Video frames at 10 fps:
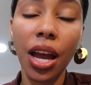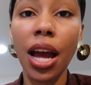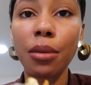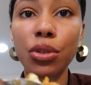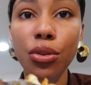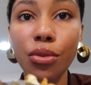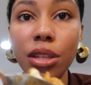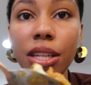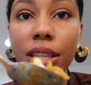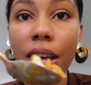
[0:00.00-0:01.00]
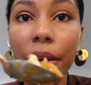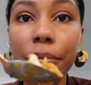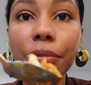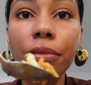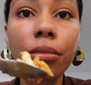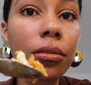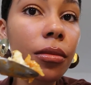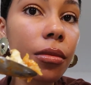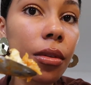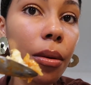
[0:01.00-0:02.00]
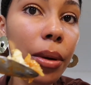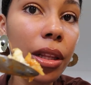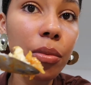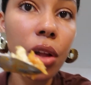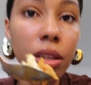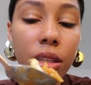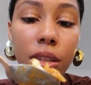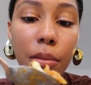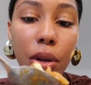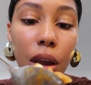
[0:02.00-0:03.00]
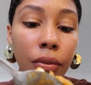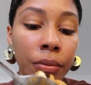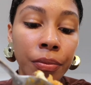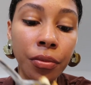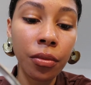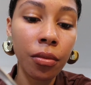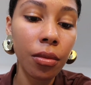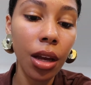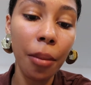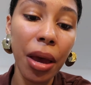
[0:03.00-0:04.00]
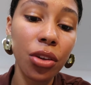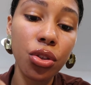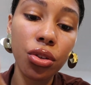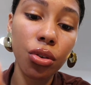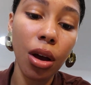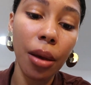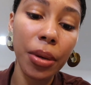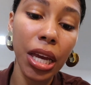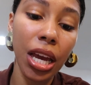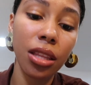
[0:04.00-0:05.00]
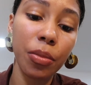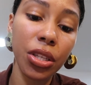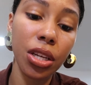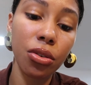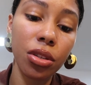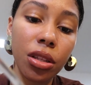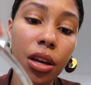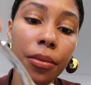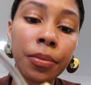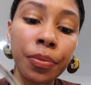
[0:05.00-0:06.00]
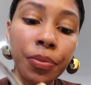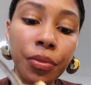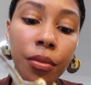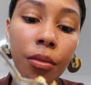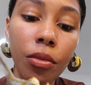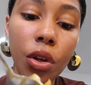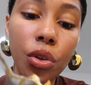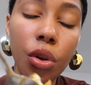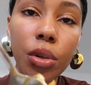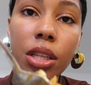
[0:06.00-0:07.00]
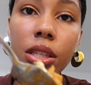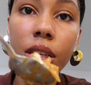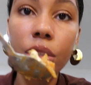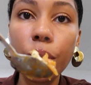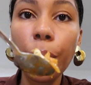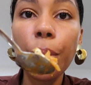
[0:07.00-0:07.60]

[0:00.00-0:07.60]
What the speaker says: I absolutely did that. My lip gloss is coming off. I'm actually so happy I add the potatoes in there. You know what this needs?